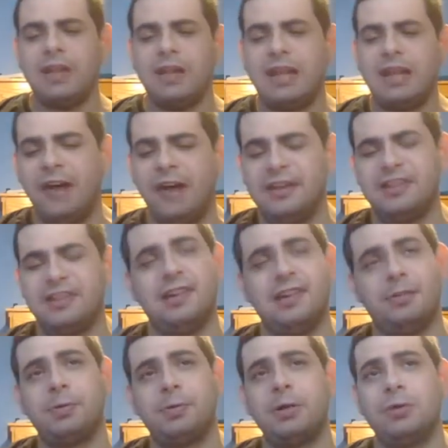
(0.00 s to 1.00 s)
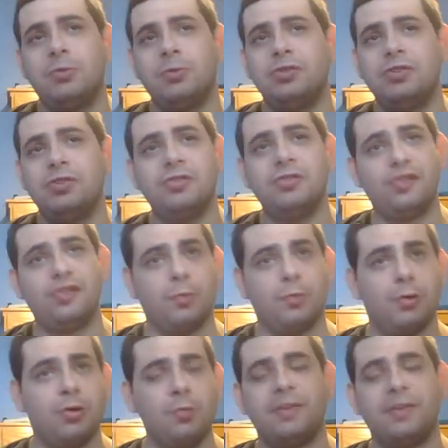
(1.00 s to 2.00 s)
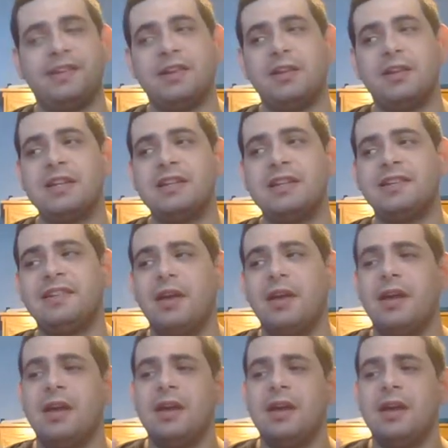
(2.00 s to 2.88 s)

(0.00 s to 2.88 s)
Now, this is a prequel to the Super Koopa series